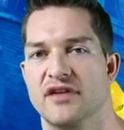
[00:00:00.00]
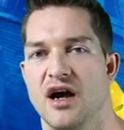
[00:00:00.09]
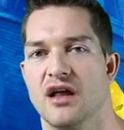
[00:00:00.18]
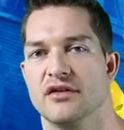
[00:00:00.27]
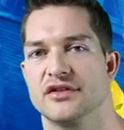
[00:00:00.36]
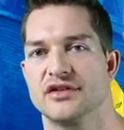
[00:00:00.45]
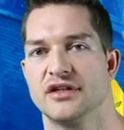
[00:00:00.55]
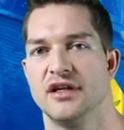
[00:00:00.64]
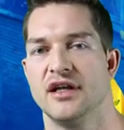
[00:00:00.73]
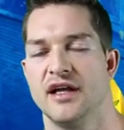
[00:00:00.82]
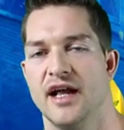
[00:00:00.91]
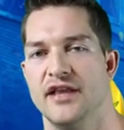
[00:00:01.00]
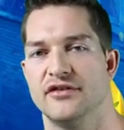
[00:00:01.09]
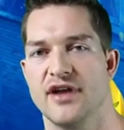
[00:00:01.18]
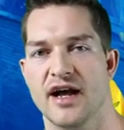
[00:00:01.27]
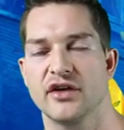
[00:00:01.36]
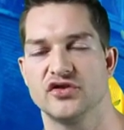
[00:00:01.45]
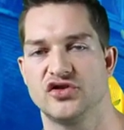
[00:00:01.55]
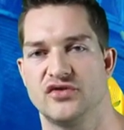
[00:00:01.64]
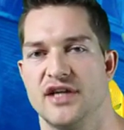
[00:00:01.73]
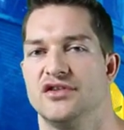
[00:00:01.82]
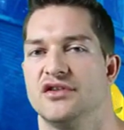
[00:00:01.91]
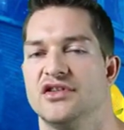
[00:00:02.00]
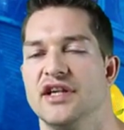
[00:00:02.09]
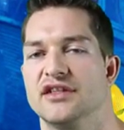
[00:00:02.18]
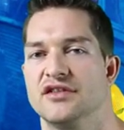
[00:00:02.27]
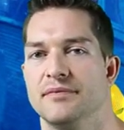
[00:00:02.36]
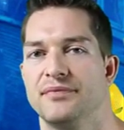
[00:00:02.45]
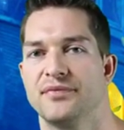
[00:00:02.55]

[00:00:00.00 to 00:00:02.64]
colors and they're not gonna stress your system.